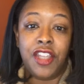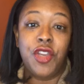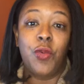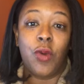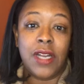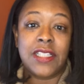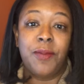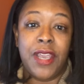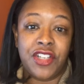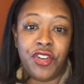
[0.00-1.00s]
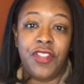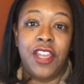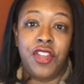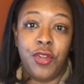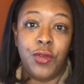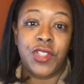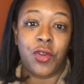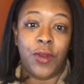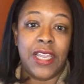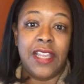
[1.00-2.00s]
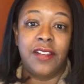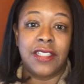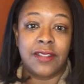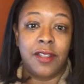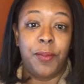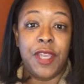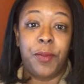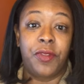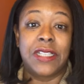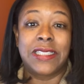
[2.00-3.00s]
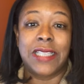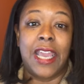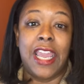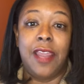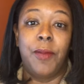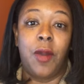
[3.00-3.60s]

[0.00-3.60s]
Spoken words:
You want to make sure that you screen the people the same